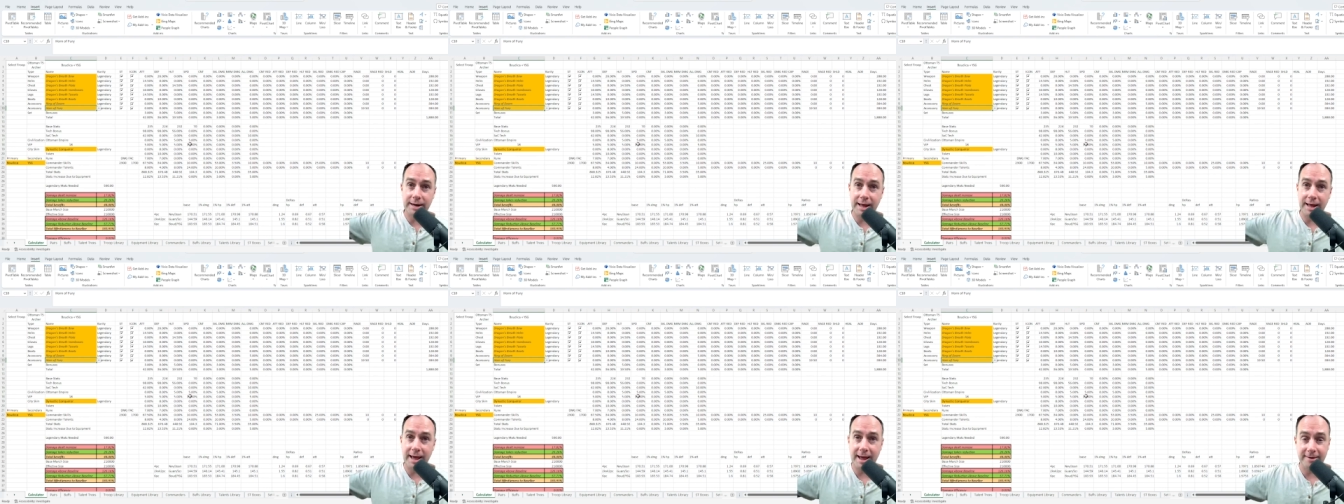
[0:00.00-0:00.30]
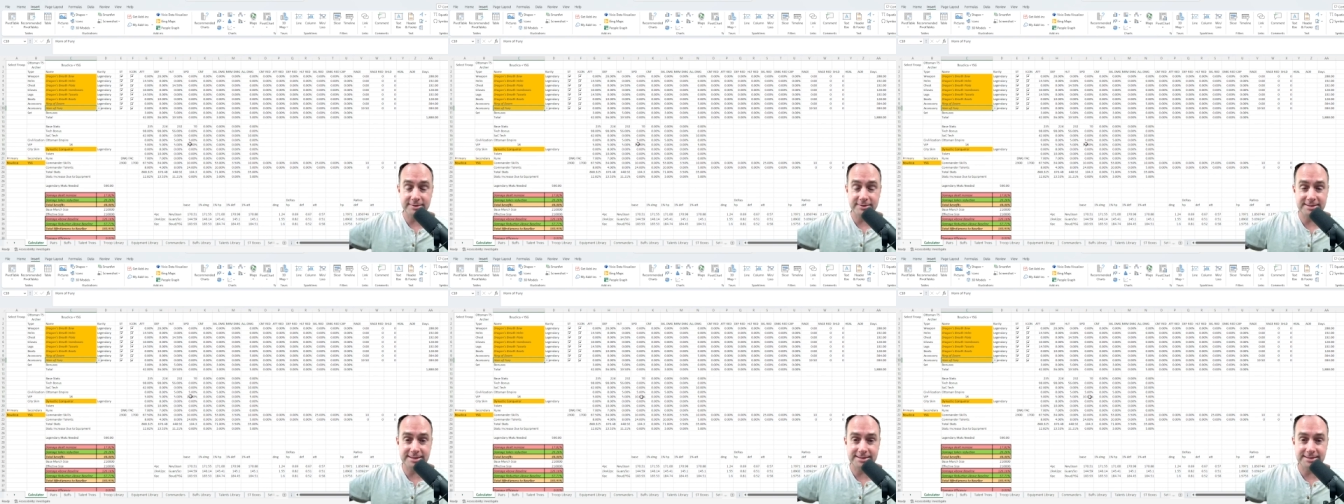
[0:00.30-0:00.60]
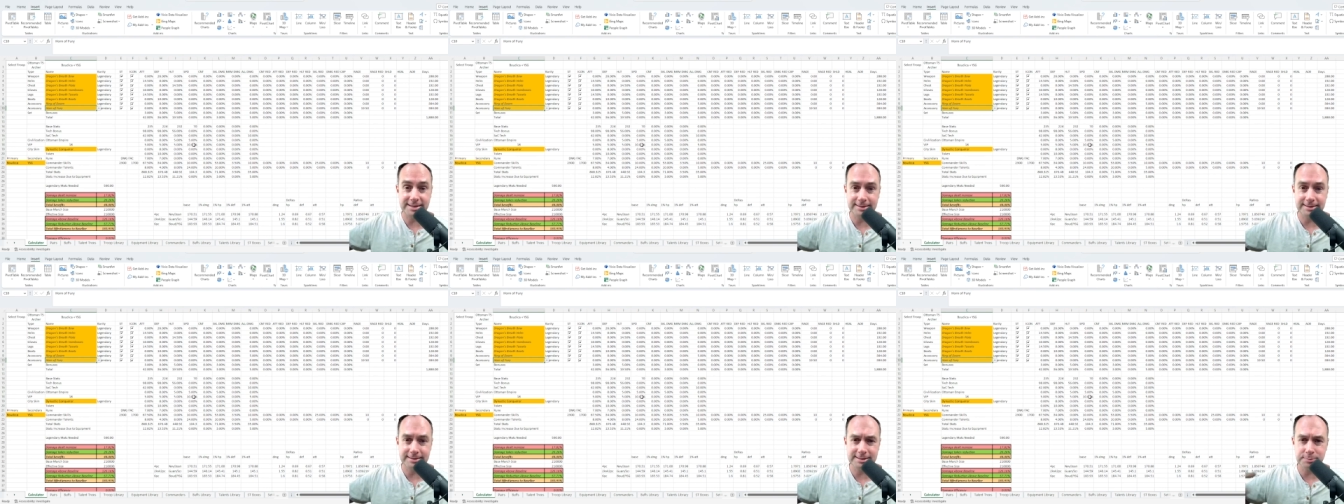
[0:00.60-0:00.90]
are going to have
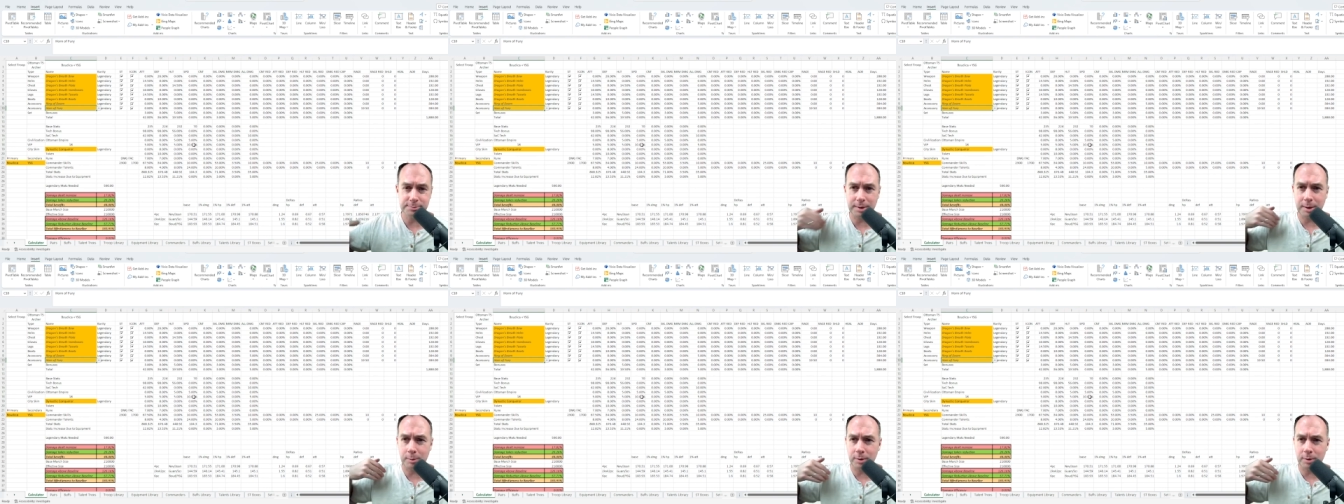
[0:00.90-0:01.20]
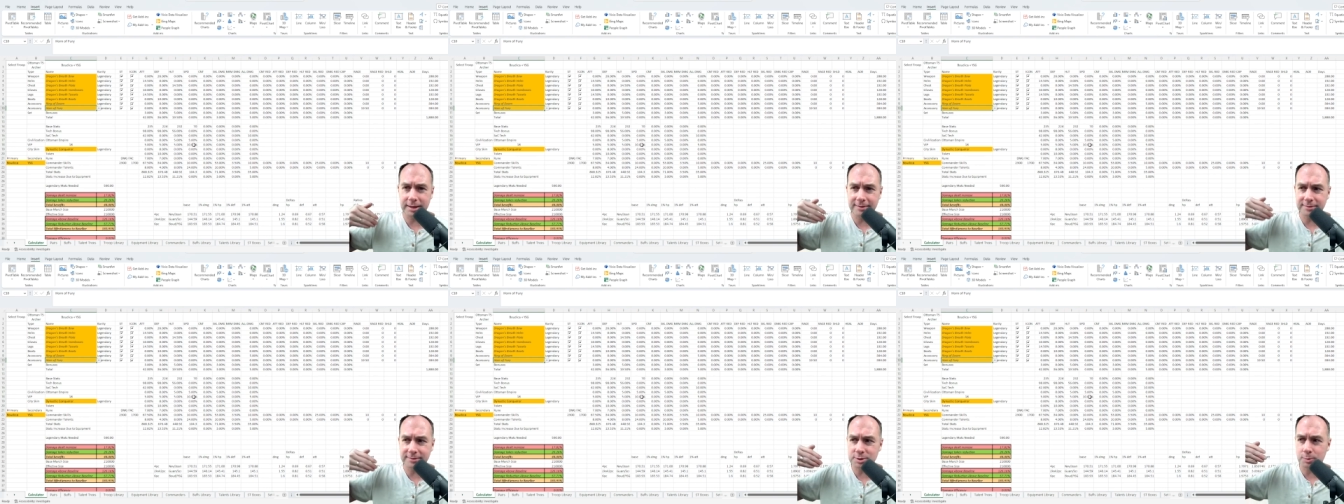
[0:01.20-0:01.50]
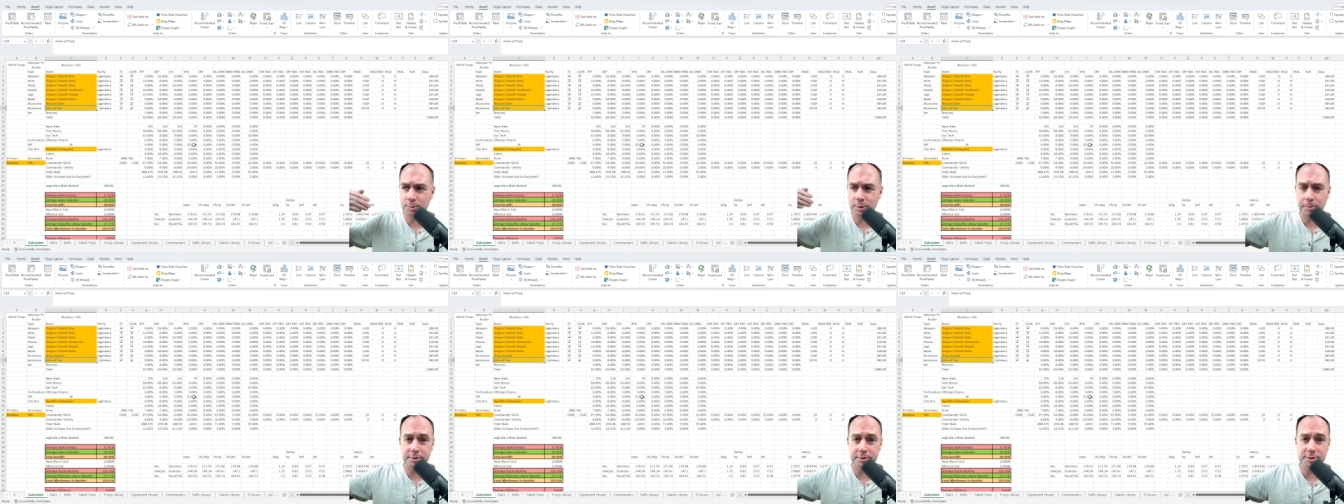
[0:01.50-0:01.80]
sets like this, but I want to give us a real